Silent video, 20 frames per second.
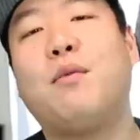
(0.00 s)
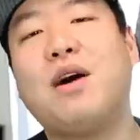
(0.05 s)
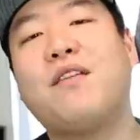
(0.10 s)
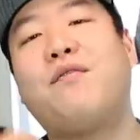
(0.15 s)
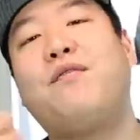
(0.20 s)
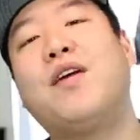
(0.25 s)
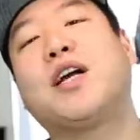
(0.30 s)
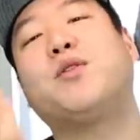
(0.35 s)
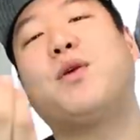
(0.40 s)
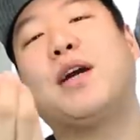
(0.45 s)
And why
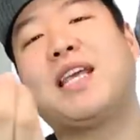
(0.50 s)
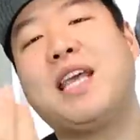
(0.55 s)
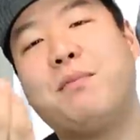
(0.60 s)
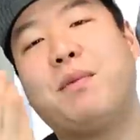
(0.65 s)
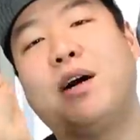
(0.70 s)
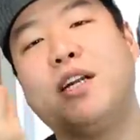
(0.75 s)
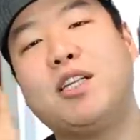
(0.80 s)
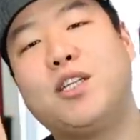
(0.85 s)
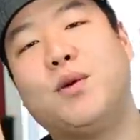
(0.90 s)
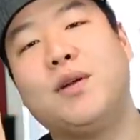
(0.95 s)
the fuck do I
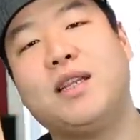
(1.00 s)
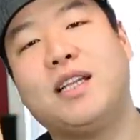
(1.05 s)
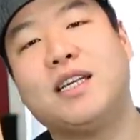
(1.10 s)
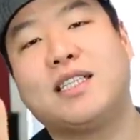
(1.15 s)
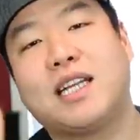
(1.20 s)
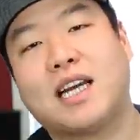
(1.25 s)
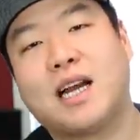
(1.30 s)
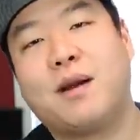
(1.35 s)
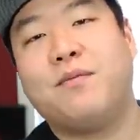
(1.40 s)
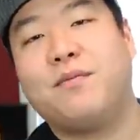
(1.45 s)
keep on doing
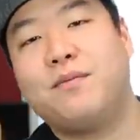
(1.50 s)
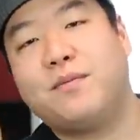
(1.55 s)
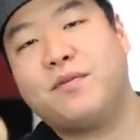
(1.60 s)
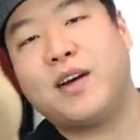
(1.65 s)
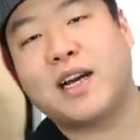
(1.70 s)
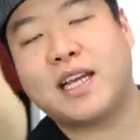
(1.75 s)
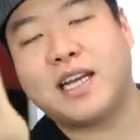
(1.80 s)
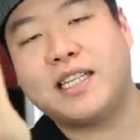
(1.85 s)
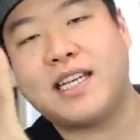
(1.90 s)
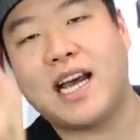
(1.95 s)
this like I'm
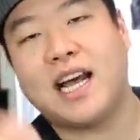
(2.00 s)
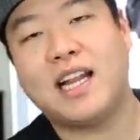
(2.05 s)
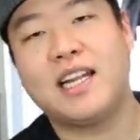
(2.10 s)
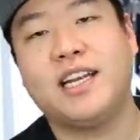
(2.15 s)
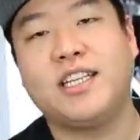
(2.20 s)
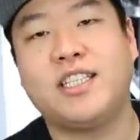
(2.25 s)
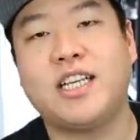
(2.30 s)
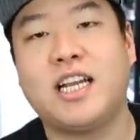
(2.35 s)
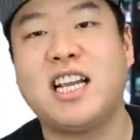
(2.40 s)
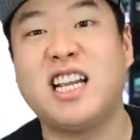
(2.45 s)
fucking
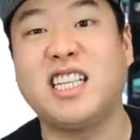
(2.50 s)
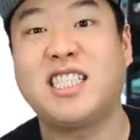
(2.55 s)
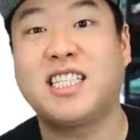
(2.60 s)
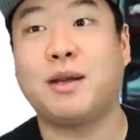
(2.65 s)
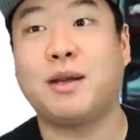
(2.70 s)
Italian and shit?